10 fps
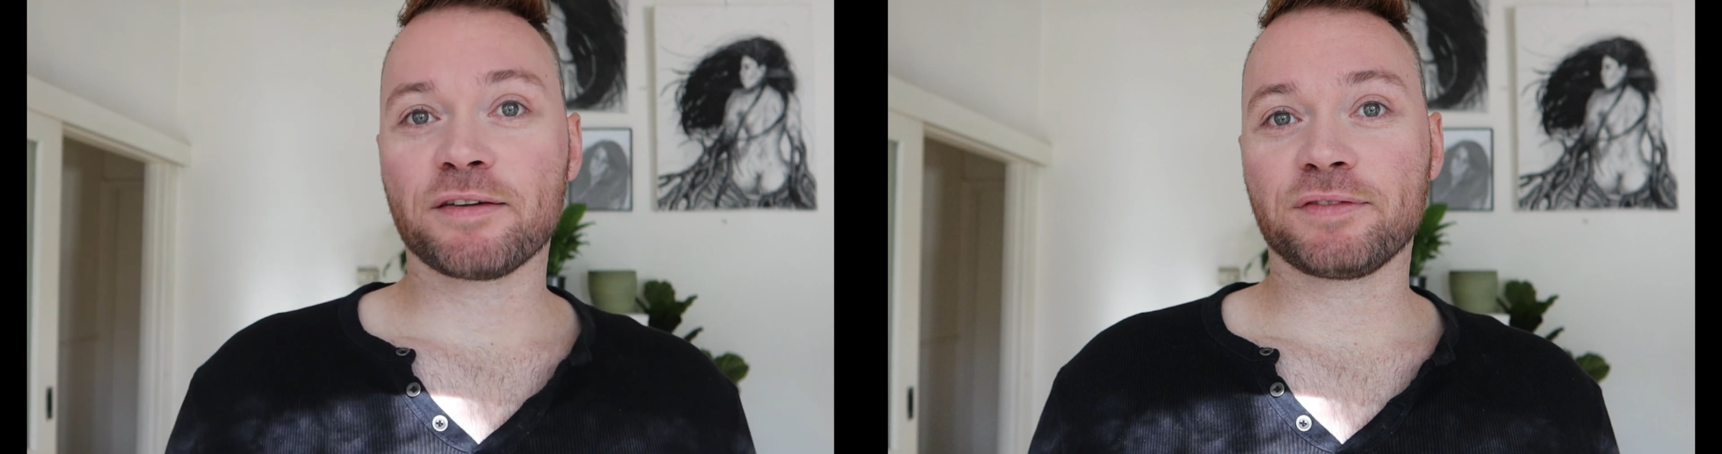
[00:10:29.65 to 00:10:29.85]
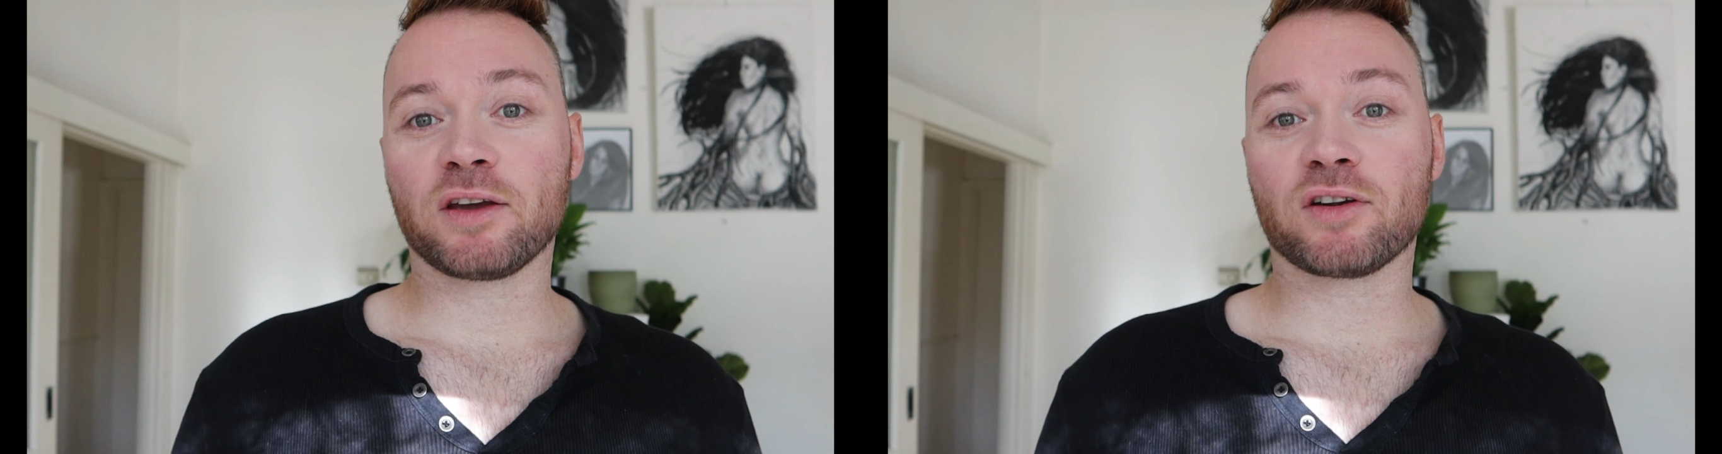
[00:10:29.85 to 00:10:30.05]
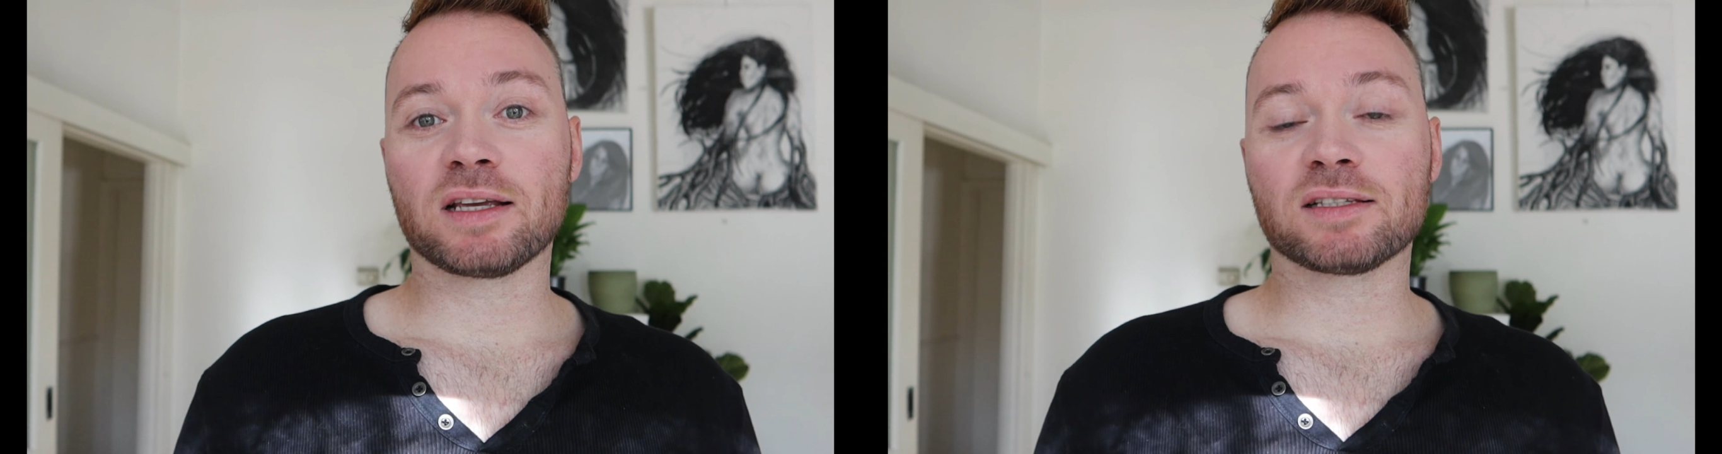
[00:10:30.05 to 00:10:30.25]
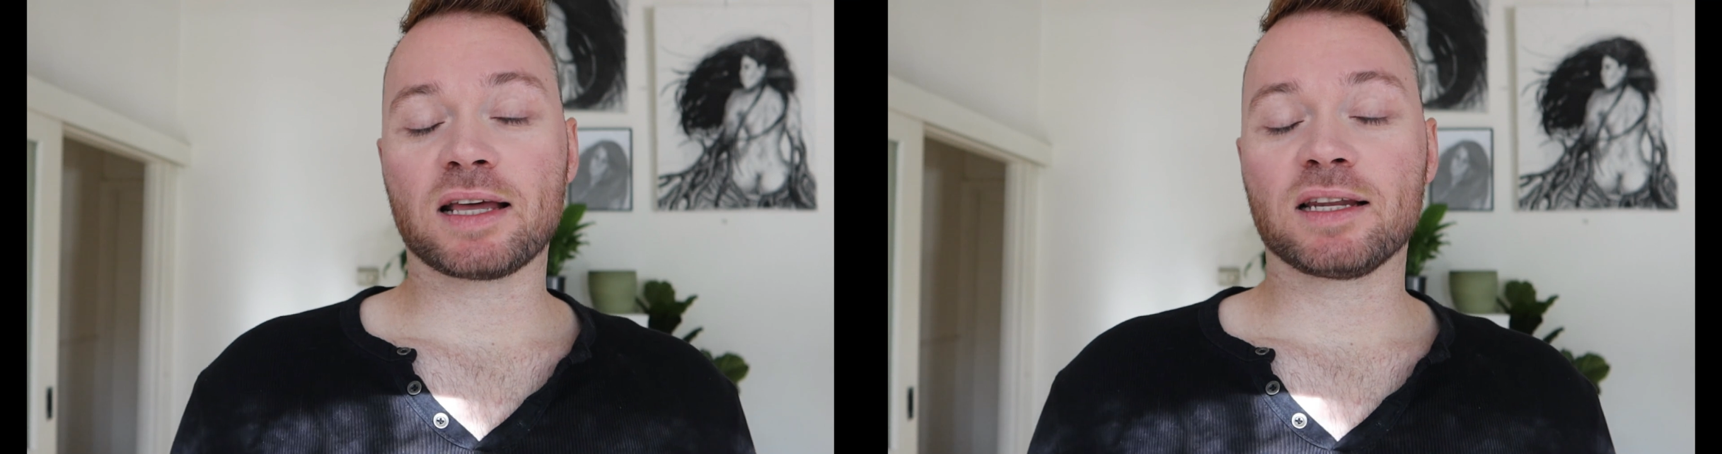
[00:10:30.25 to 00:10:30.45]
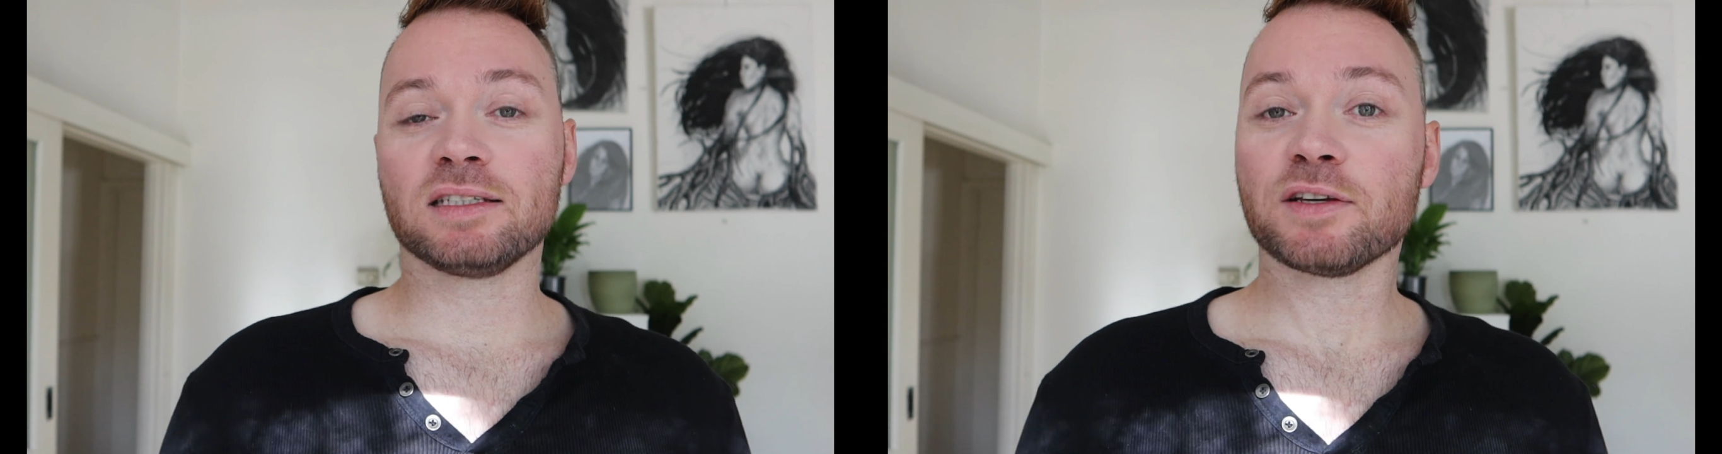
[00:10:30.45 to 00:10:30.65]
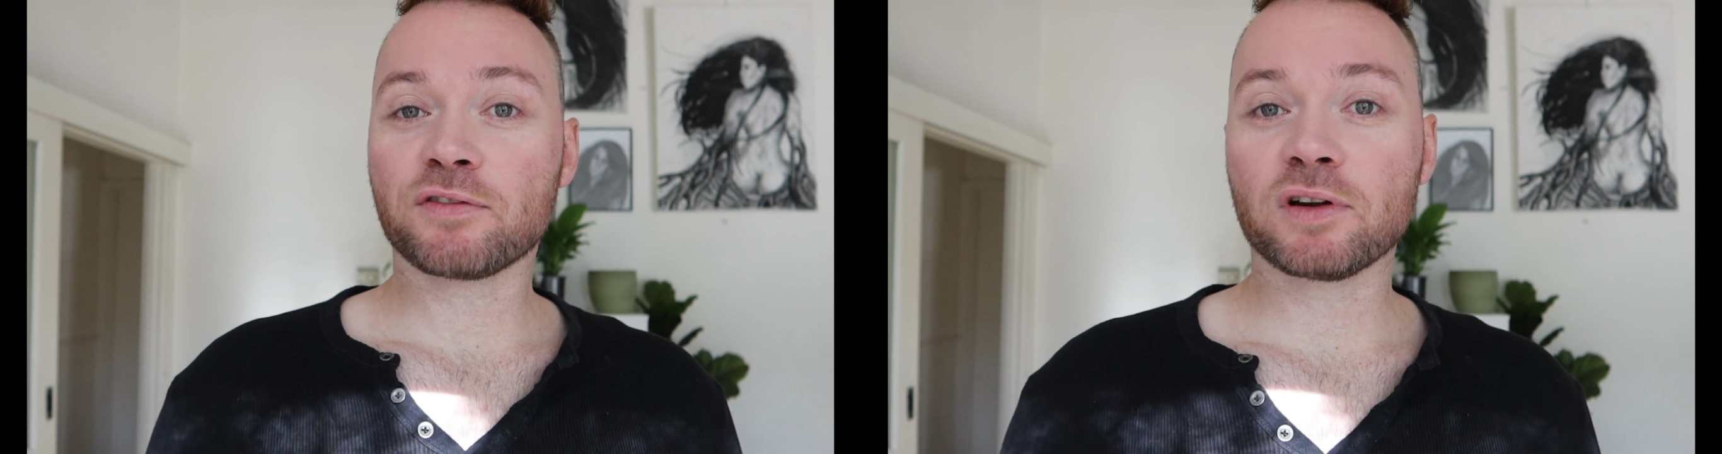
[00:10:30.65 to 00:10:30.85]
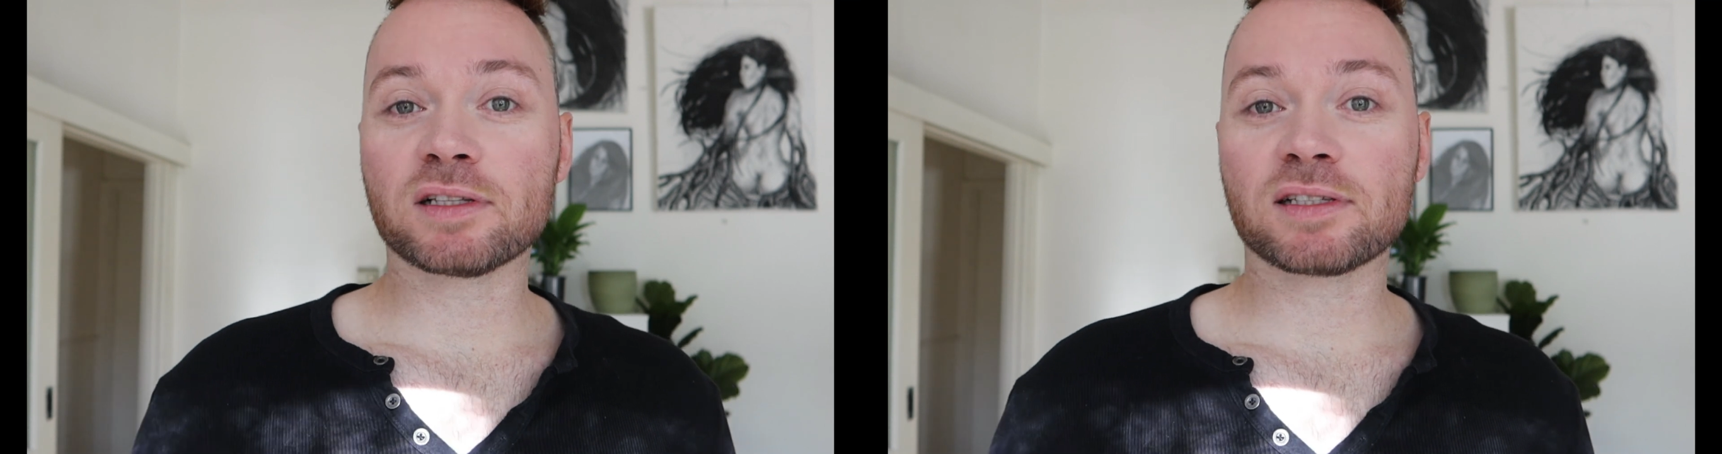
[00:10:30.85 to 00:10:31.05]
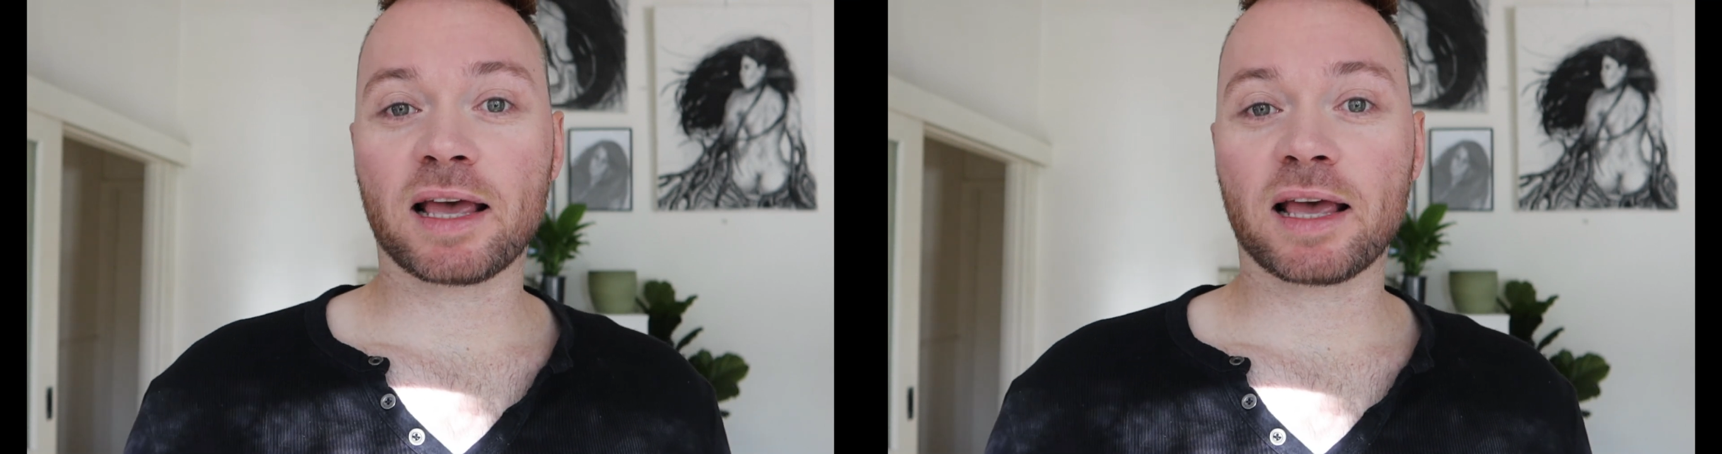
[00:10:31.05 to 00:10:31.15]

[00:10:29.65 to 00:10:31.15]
if there is any difference,